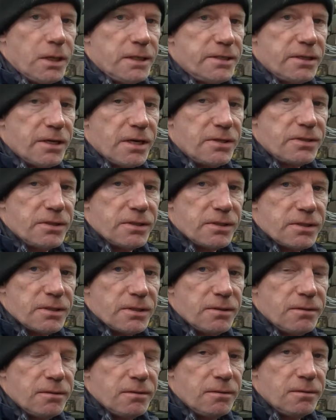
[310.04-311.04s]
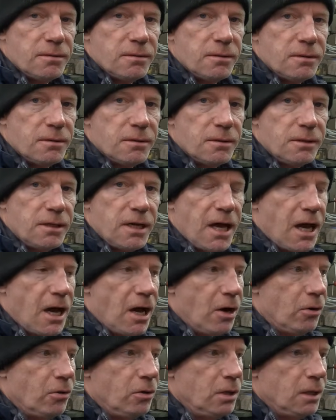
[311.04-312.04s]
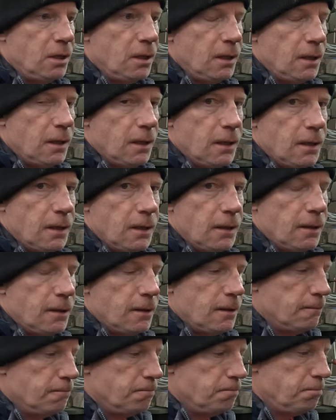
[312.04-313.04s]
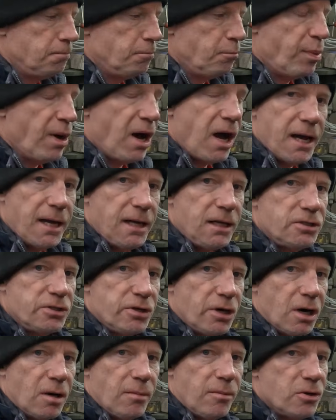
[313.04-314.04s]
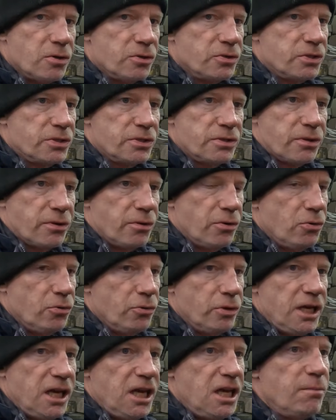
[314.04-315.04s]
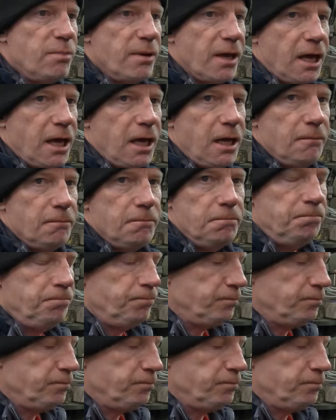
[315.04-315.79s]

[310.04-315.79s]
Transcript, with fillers: what doesn't. Now, buying turbos through eBay,